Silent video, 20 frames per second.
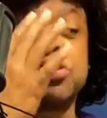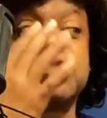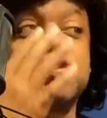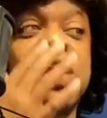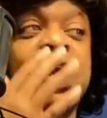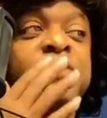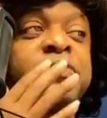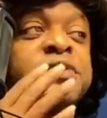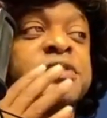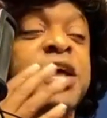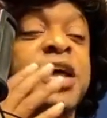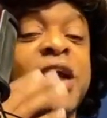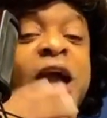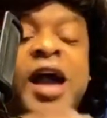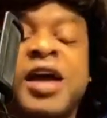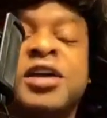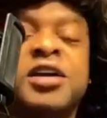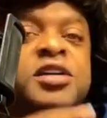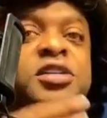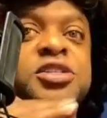So I was like,
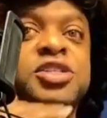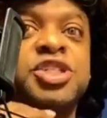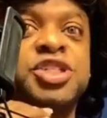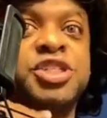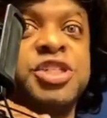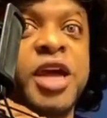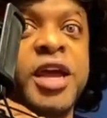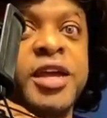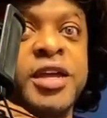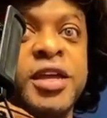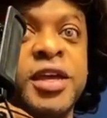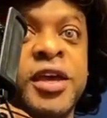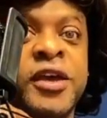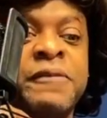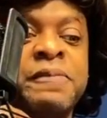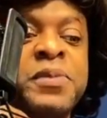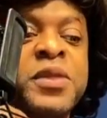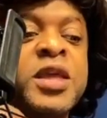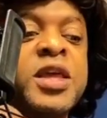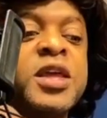I couldn't shake it.